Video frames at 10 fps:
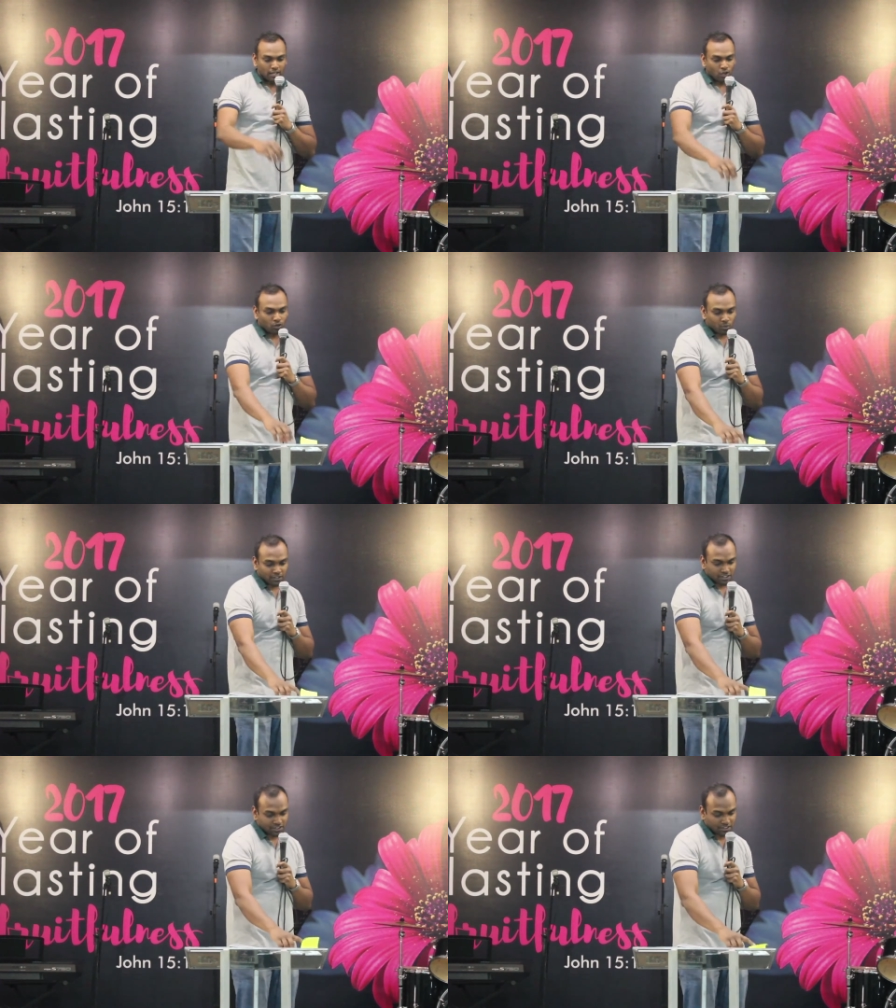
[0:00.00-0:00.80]
along
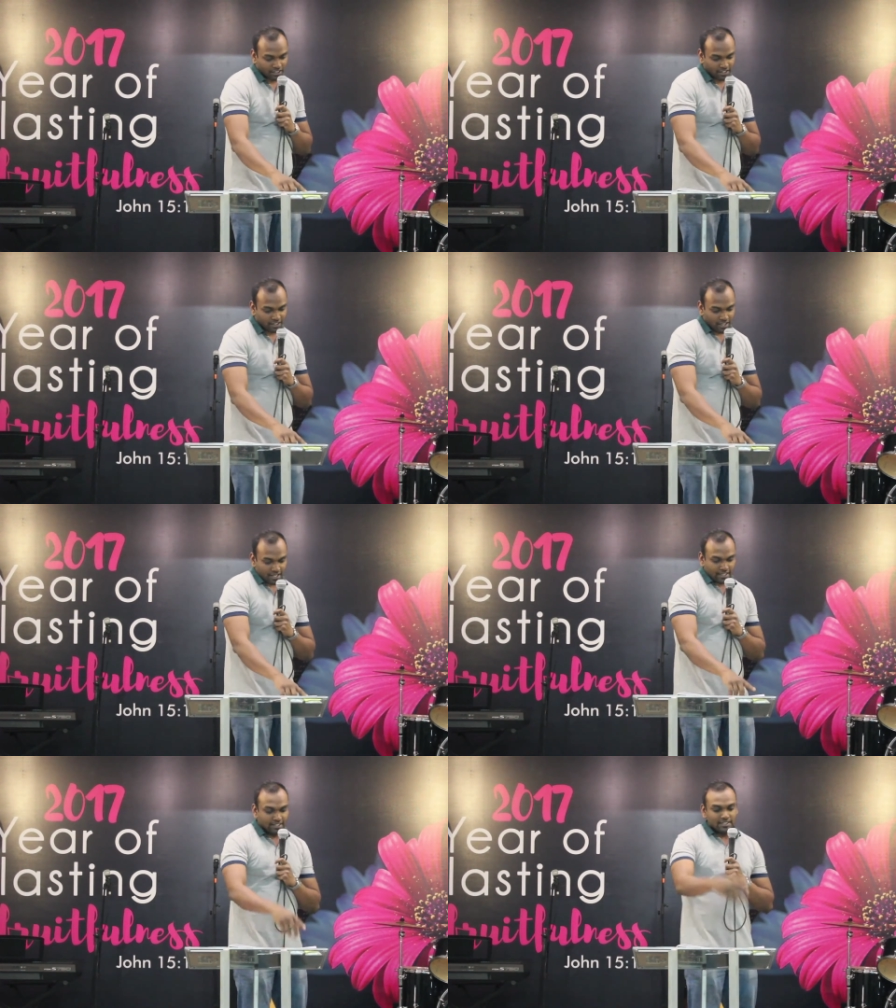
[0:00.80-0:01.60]
with his three
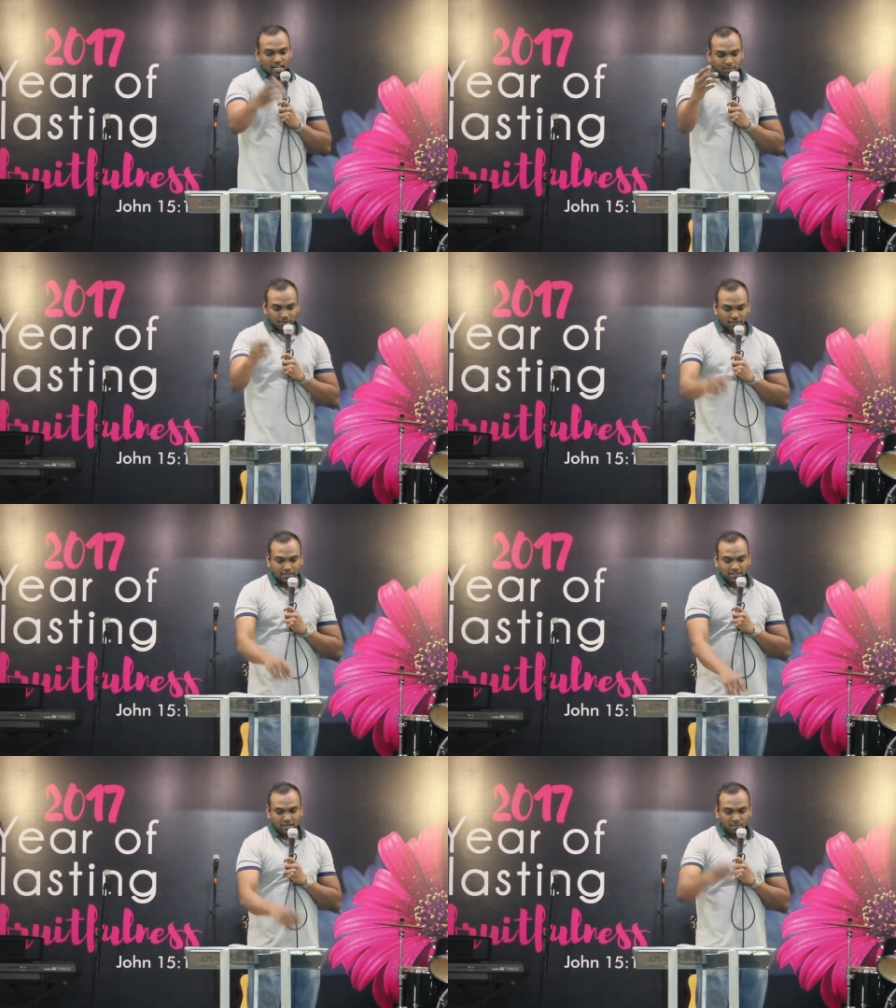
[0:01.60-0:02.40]

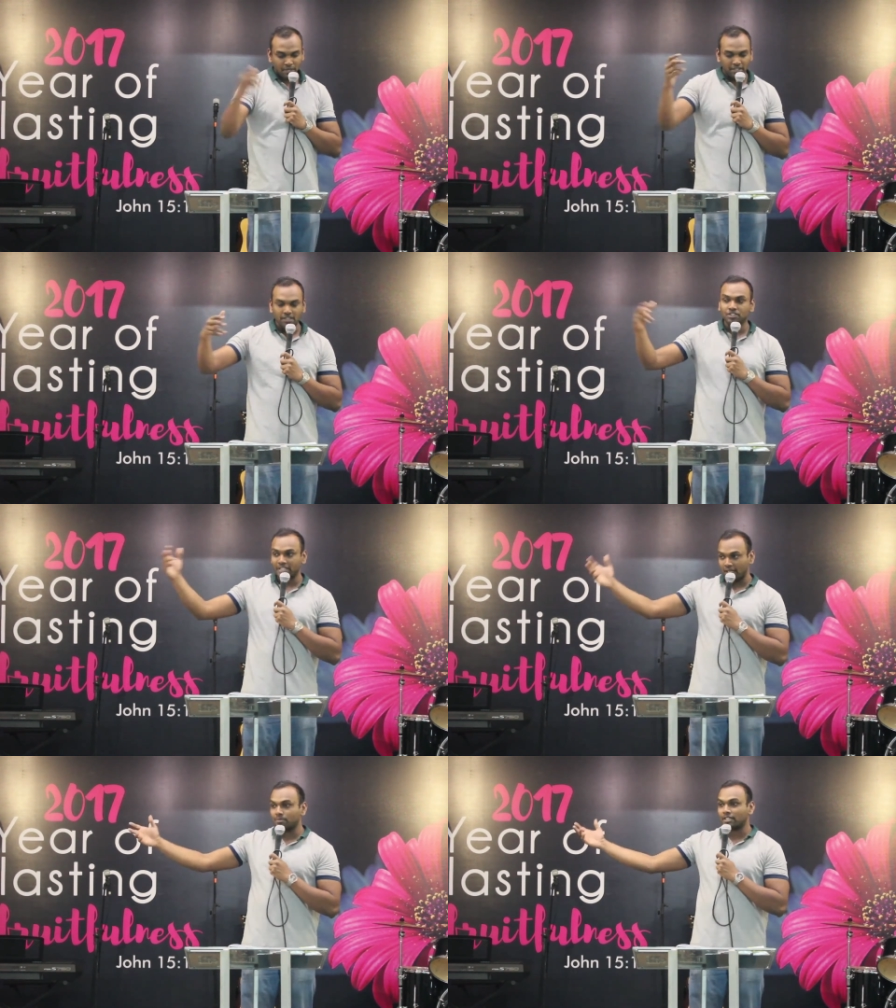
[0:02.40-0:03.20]
disciples, Peter,
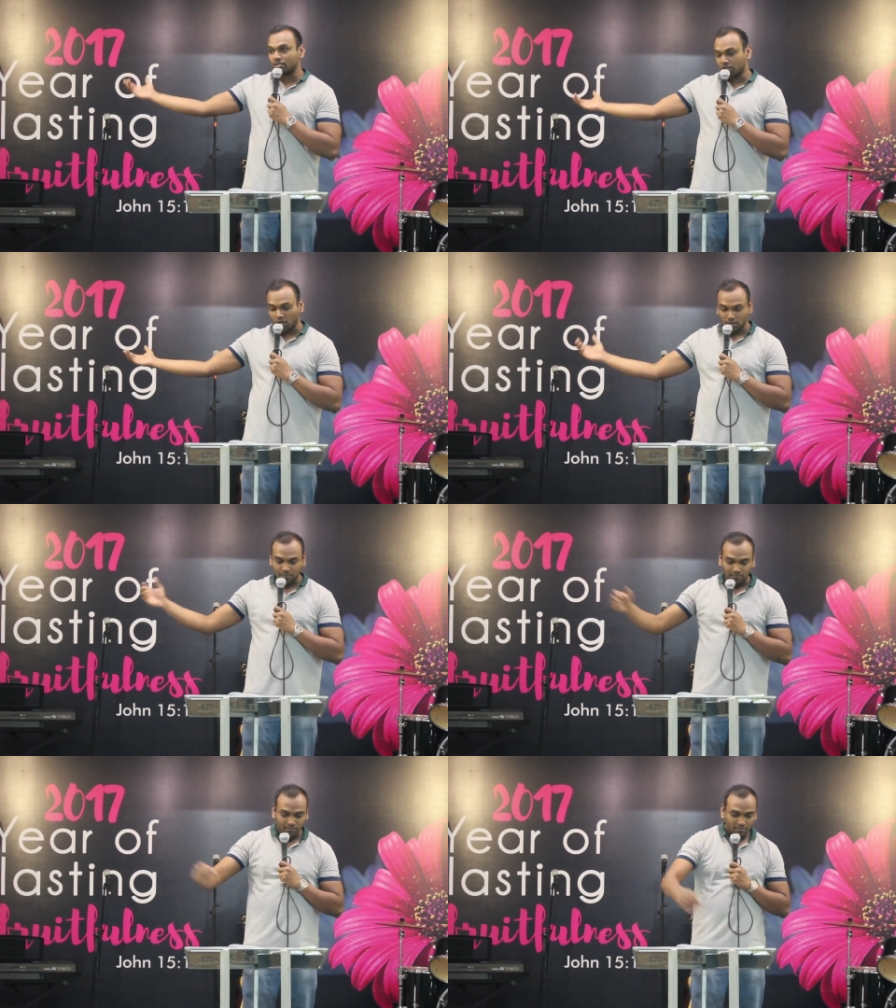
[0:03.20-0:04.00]
James, and
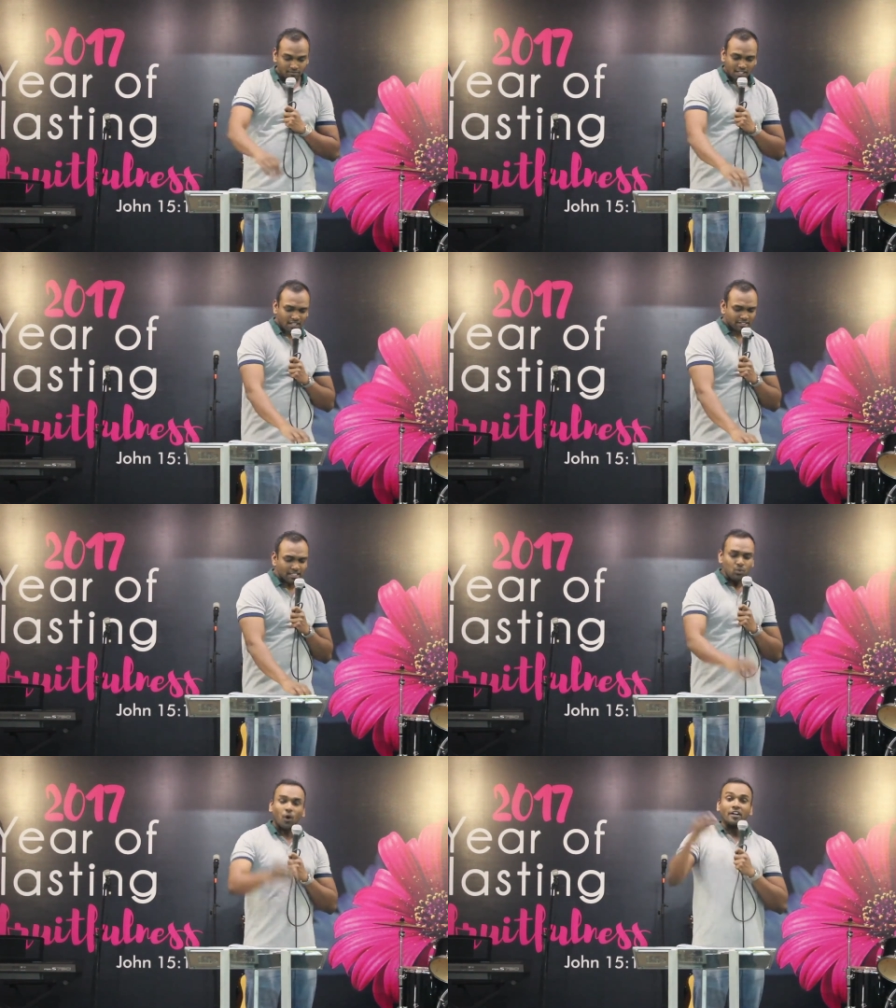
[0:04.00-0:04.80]
John. I
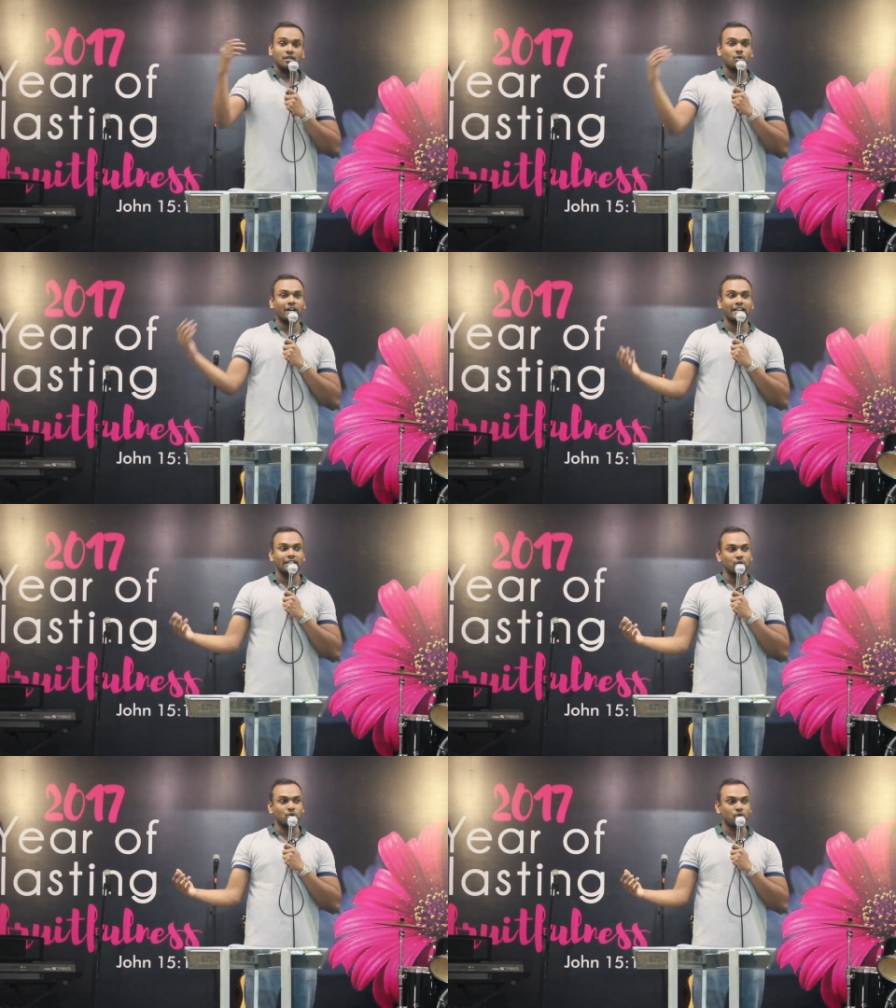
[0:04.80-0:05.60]
still wonder why
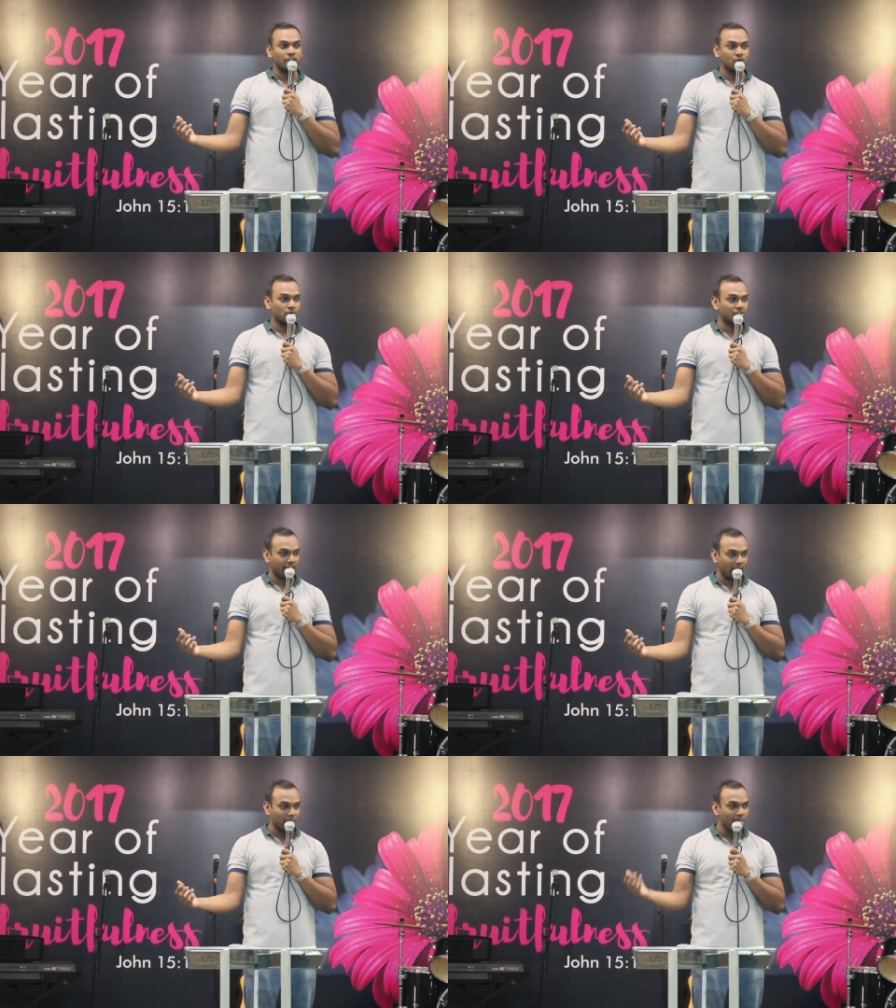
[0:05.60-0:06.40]
he took only those
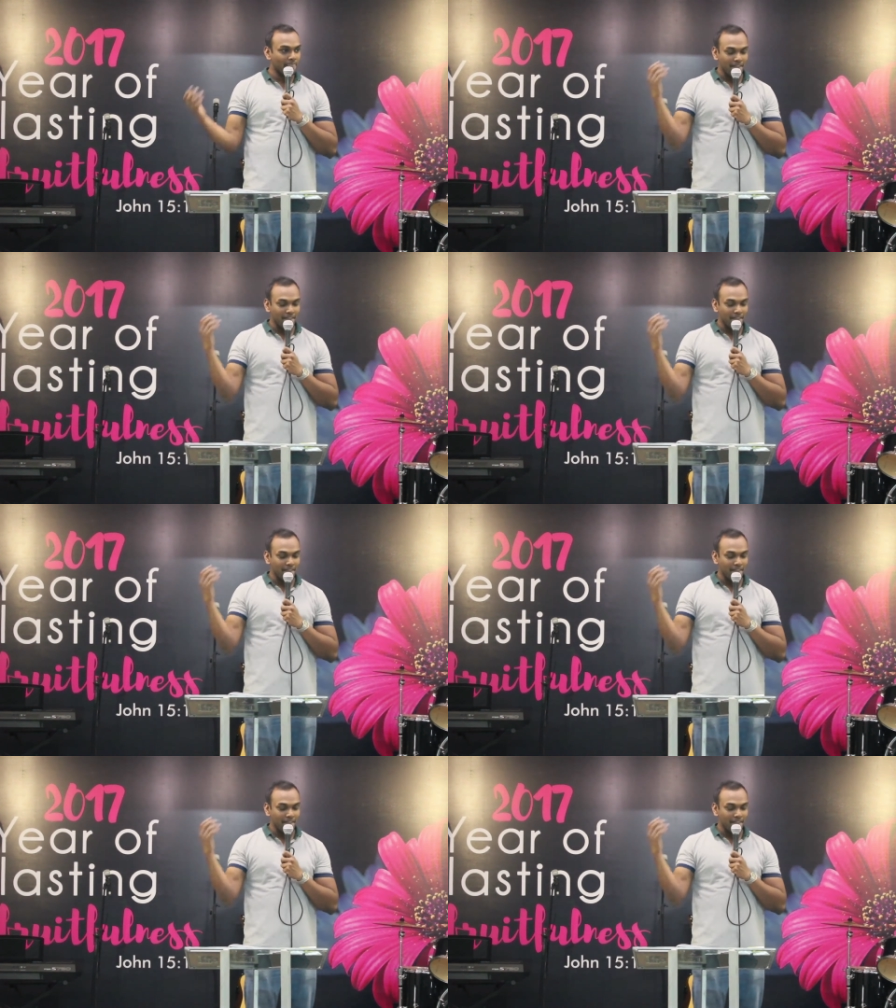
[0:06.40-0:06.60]
three.